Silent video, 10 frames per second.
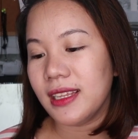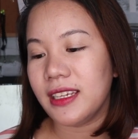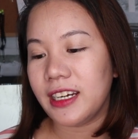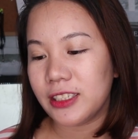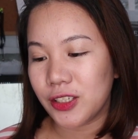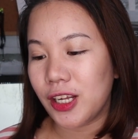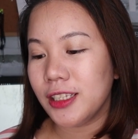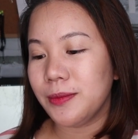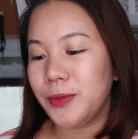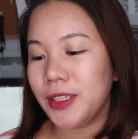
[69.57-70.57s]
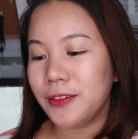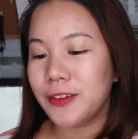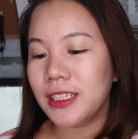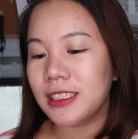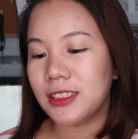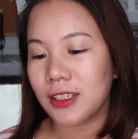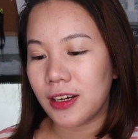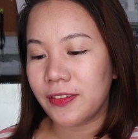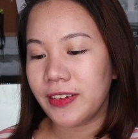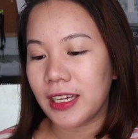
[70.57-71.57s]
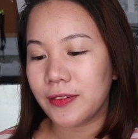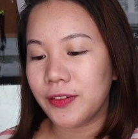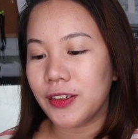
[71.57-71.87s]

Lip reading: The result? Beautifully soft yet